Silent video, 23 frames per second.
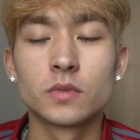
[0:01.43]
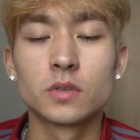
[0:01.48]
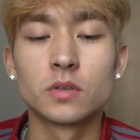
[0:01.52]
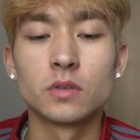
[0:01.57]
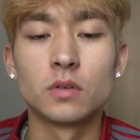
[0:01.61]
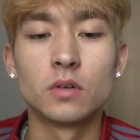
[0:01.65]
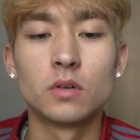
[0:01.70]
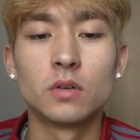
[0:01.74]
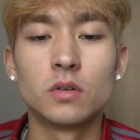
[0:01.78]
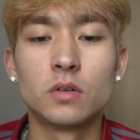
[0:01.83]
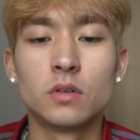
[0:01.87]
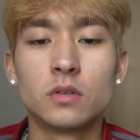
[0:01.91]

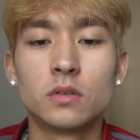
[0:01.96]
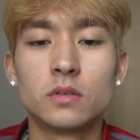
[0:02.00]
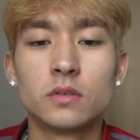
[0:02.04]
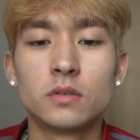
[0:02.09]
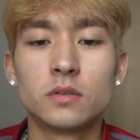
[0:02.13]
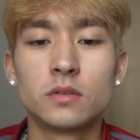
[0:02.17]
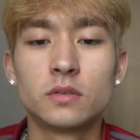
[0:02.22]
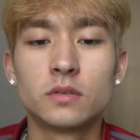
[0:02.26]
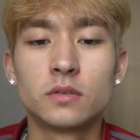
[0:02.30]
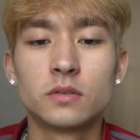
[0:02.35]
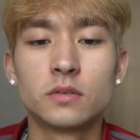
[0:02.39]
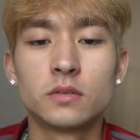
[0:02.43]
So,
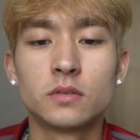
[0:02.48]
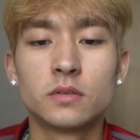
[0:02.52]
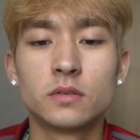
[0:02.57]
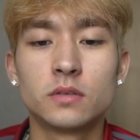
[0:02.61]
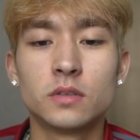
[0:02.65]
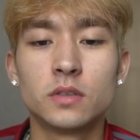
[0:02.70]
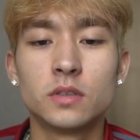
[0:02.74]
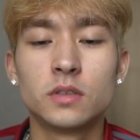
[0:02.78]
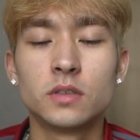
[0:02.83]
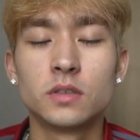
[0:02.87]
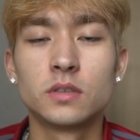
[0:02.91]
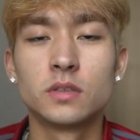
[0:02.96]

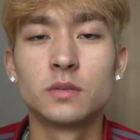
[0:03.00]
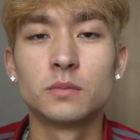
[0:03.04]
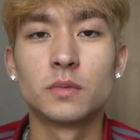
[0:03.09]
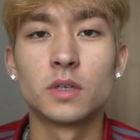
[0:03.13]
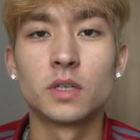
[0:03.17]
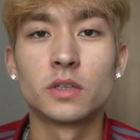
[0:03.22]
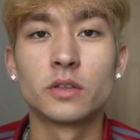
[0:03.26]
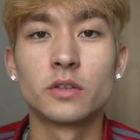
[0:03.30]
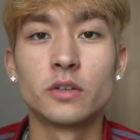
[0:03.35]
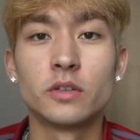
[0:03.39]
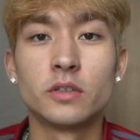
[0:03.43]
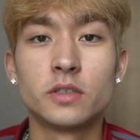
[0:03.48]
this is
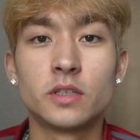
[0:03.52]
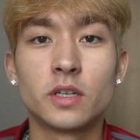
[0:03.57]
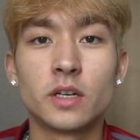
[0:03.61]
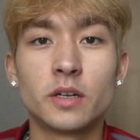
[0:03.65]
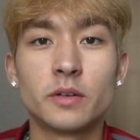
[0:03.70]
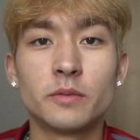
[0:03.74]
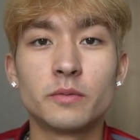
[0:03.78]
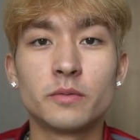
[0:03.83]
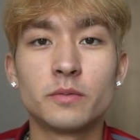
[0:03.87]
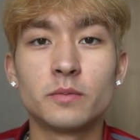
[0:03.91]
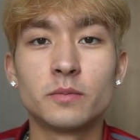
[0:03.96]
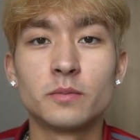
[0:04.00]
my third
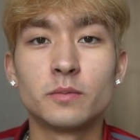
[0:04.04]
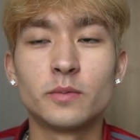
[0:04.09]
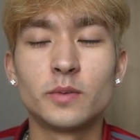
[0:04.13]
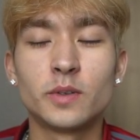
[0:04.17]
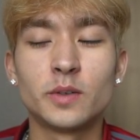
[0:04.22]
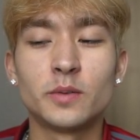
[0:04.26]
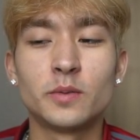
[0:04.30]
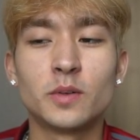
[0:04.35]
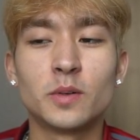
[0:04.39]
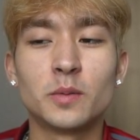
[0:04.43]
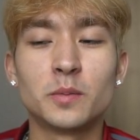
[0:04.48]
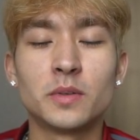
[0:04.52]
time
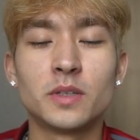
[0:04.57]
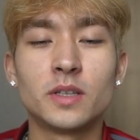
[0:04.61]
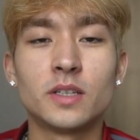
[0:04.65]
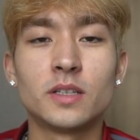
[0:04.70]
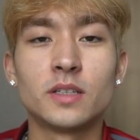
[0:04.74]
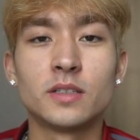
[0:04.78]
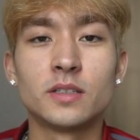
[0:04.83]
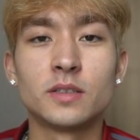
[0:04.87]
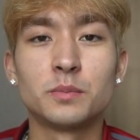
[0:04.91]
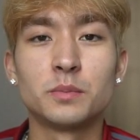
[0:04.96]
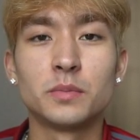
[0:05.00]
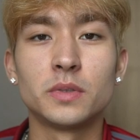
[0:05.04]
refilming
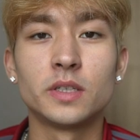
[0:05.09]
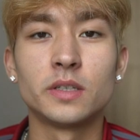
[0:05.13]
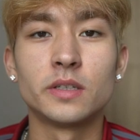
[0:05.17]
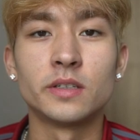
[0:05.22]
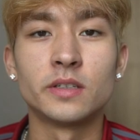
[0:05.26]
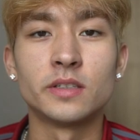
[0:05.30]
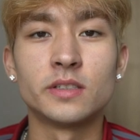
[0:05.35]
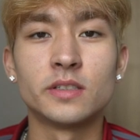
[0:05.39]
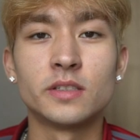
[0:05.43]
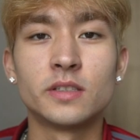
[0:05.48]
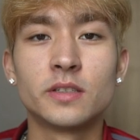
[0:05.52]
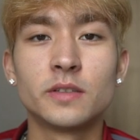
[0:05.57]
this
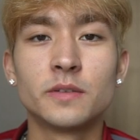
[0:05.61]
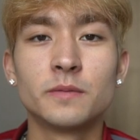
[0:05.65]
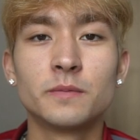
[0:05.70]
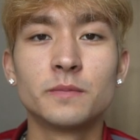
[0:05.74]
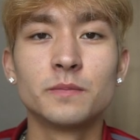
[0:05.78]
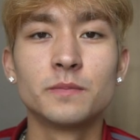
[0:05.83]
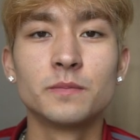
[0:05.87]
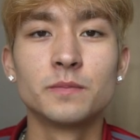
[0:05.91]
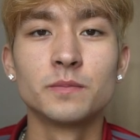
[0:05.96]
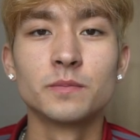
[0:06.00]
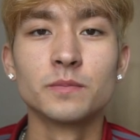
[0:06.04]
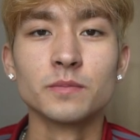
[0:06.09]
because
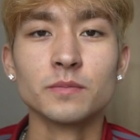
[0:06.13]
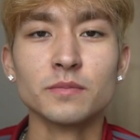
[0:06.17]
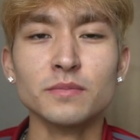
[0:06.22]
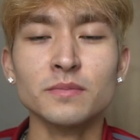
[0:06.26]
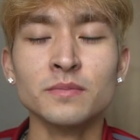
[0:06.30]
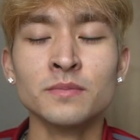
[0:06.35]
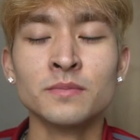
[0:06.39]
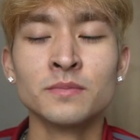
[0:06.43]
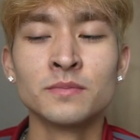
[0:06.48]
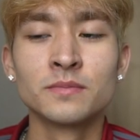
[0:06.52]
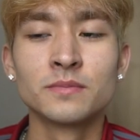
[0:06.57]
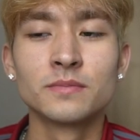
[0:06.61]

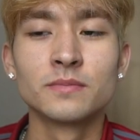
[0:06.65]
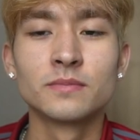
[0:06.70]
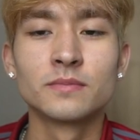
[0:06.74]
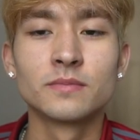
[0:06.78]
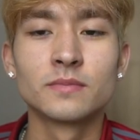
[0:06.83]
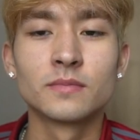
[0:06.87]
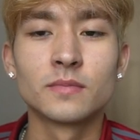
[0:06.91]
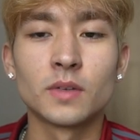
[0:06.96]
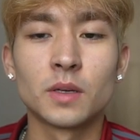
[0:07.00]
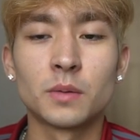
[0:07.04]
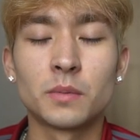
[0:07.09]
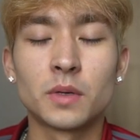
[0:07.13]

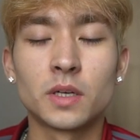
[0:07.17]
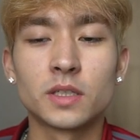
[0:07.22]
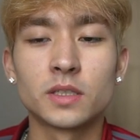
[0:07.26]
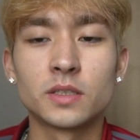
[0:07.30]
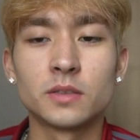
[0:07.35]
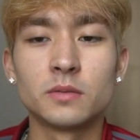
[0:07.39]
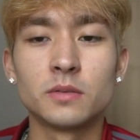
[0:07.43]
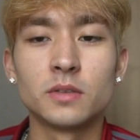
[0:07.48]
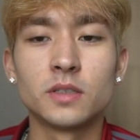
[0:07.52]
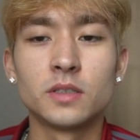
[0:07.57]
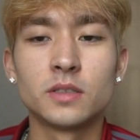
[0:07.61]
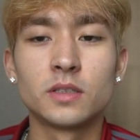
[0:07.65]
I'm
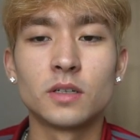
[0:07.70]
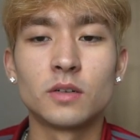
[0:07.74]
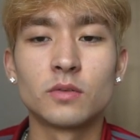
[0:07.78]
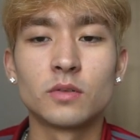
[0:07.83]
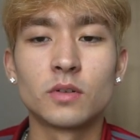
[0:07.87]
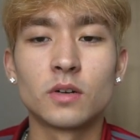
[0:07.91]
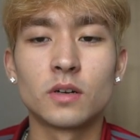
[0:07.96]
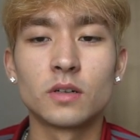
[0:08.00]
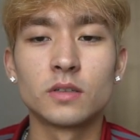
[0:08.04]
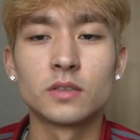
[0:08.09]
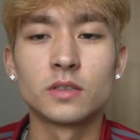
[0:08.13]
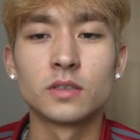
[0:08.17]
actually really
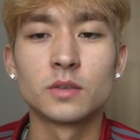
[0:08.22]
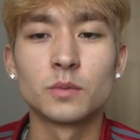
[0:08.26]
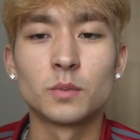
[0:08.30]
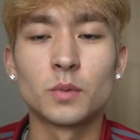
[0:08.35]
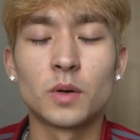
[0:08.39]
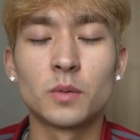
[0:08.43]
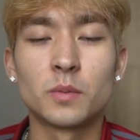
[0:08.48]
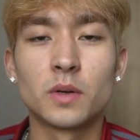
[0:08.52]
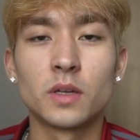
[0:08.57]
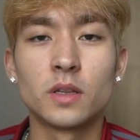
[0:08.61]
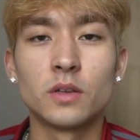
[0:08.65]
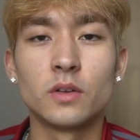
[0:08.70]
self-conscious
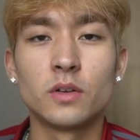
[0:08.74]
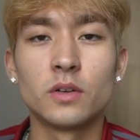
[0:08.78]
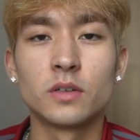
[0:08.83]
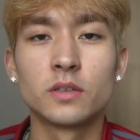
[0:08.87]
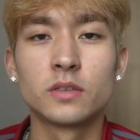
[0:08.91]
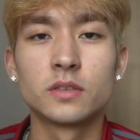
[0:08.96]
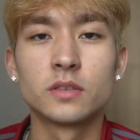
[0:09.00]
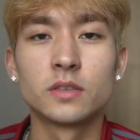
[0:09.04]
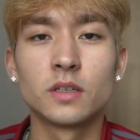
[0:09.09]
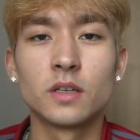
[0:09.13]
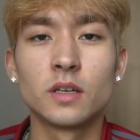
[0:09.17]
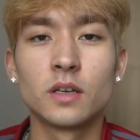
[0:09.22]
about my
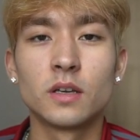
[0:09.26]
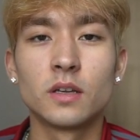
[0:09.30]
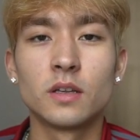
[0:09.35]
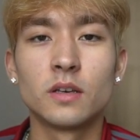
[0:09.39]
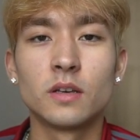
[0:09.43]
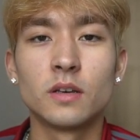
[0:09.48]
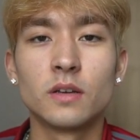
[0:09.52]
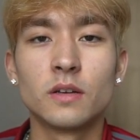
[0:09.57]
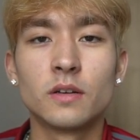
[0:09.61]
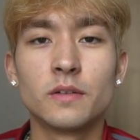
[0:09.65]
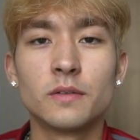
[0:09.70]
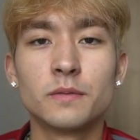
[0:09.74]
looks.
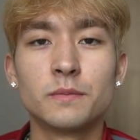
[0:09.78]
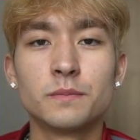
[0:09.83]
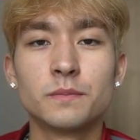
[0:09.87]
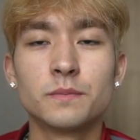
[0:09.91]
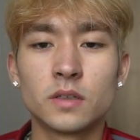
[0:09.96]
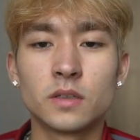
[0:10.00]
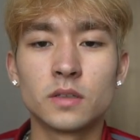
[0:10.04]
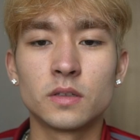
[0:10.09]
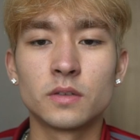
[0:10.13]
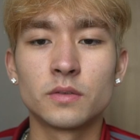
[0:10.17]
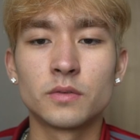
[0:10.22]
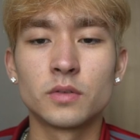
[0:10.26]
And
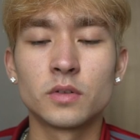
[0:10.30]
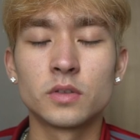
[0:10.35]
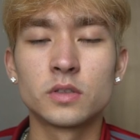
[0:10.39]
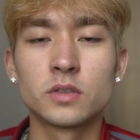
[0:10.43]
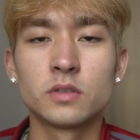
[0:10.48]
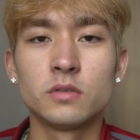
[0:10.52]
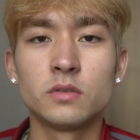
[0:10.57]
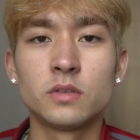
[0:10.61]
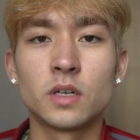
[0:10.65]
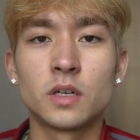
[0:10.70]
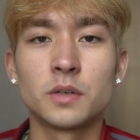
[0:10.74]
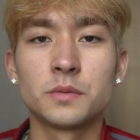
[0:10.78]
the first
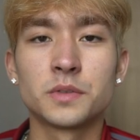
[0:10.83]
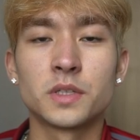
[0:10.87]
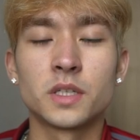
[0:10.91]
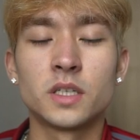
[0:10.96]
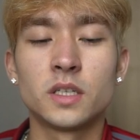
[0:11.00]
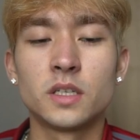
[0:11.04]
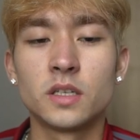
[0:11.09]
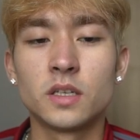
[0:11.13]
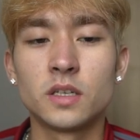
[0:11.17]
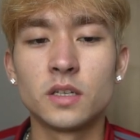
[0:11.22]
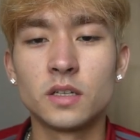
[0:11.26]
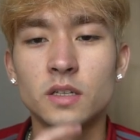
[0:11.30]
two times I
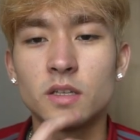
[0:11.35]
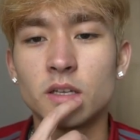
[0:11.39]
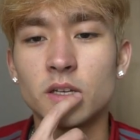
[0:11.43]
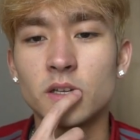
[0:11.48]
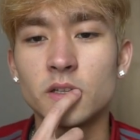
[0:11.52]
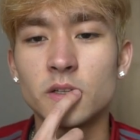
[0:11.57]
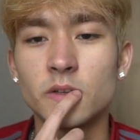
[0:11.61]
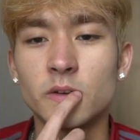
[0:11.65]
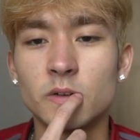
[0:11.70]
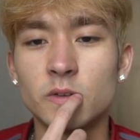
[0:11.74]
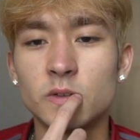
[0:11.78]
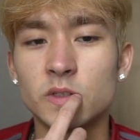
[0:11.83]
did it,
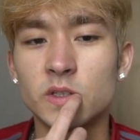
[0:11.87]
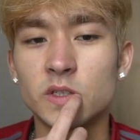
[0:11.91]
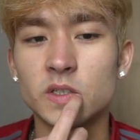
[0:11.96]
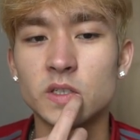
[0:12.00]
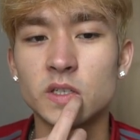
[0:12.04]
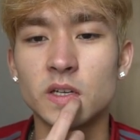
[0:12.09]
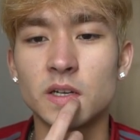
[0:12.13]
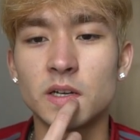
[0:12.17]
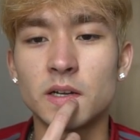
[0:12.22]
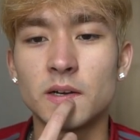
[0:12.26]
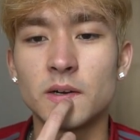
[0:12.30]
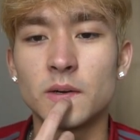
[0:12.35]
like, there was just
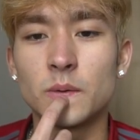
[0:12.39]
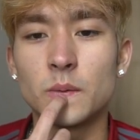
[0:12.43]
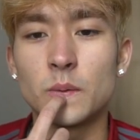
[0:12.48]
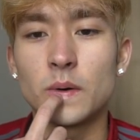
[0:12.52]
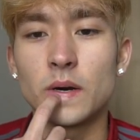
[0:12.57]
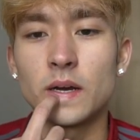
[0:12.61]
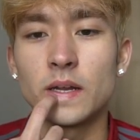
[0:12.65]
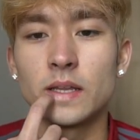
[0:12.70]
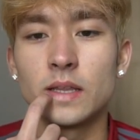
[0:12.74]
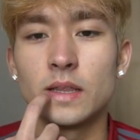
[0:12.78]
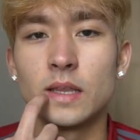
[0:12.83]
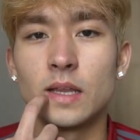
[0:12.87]
like a
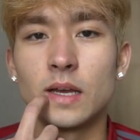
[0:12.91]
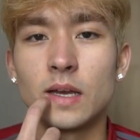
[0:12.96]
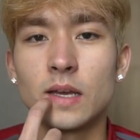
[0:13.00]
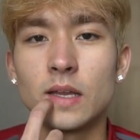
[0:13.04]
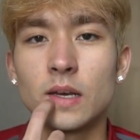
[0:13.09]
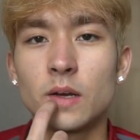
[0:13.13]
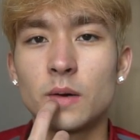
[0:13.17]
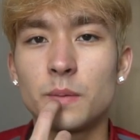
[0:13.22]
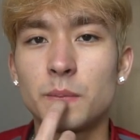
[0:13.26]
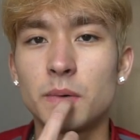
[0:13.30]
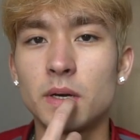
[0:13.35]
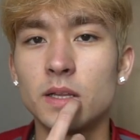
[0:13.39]
white
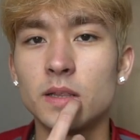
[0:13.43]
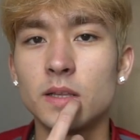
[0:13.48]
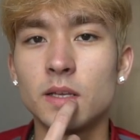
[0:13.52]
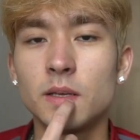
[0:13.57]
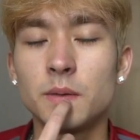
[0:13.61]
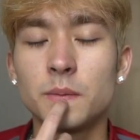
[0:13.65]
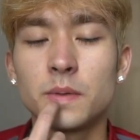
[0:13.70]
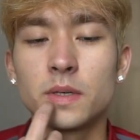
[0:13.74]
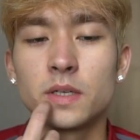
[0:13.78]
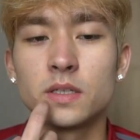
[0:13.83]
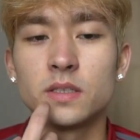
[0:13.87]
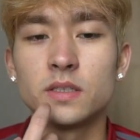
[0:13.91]
line on my
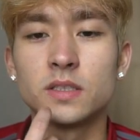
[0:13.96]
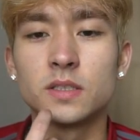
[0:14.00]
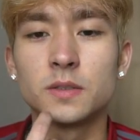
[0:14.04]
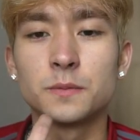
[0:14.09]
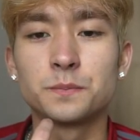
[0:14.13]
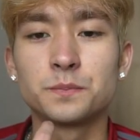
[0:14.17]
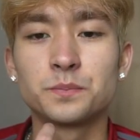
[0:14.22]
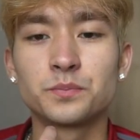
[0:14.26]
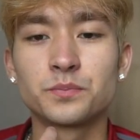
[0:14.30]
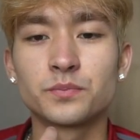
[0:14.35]
lip because,